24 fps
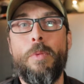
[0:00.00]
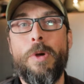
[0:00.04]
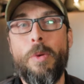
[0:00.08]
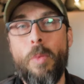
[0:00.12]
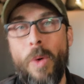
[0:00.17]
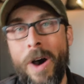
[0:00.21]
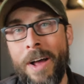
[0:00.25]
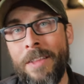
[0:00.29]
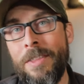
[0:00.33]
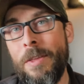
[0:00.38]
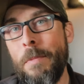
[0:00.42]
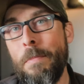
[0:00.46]
We
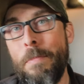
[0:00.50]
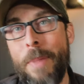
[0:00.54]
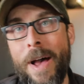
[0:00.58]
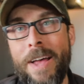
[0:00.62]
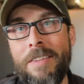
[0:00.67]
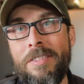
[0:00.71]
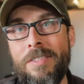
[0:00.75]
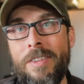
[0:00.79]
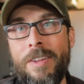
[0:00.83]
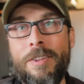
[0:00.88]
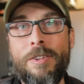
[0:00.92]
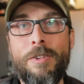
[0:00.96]
want the
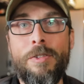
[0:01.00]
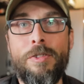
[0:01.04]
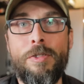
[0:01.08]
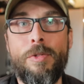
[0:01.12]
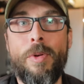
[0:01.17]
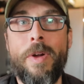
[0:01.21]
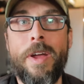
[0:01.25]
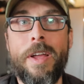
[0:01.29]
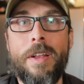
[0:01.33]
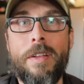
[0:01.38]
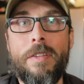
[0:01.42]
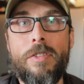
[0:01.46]
best interest
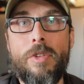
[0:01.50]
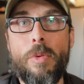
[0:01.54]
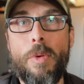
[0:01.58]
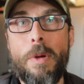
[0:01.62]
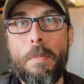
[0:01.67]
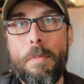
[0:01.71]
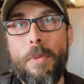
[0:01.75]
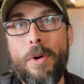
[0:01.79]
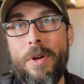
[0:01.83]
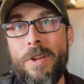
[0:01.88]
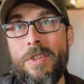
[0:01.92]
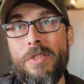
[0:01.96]
rate, so we
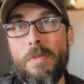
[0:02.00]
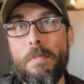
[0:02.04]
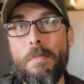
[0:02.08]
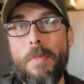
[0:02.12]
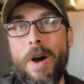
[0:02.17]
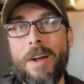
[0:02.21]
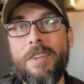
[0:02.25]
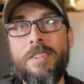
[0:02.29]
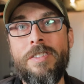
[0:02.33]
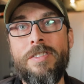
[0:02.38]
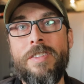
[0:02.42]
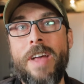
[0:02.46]
put as
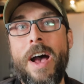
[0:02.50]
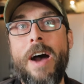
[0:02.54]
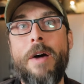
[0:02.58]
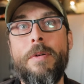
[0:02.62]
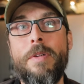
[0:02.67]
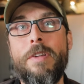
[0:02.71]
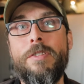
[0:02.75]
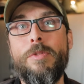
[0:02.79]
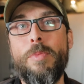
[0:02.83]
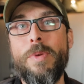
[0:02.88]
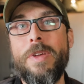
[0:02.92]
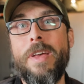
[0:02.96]
much
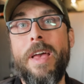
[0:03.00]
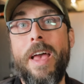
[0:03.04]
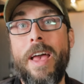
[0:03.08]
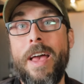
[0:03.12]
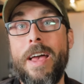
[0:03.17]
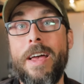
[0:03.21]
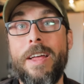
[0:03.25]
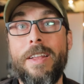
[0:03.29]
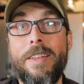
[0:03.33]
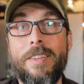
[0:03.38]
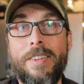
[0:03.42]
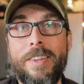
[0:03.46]
down as we
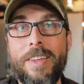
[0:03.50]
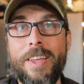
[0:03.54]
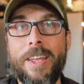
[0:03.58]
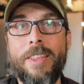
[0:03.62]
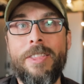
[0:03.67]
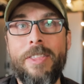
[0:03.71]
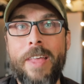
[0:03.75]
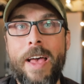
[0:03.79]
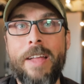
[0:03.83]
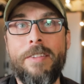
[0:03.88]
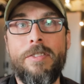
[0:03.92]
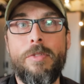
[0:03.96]
can to
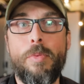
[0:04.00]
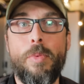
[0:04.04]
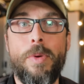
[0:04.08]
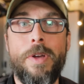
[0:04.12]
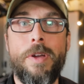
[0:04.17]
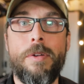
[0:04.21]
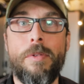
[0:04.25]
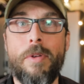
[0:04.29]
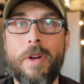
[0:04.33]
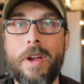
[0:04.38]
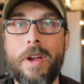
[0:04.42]
get that sweet